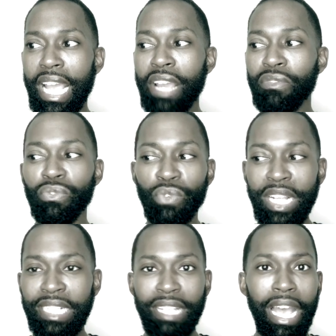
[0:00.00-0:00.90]

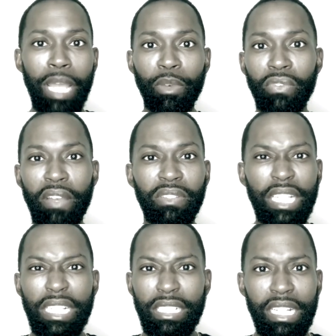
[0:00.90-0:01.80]
every type of
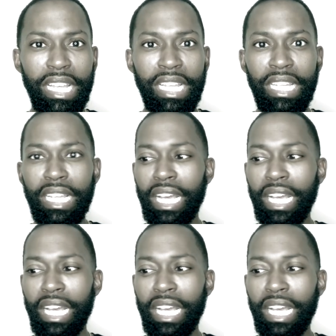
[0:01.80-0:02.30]
ethnicity,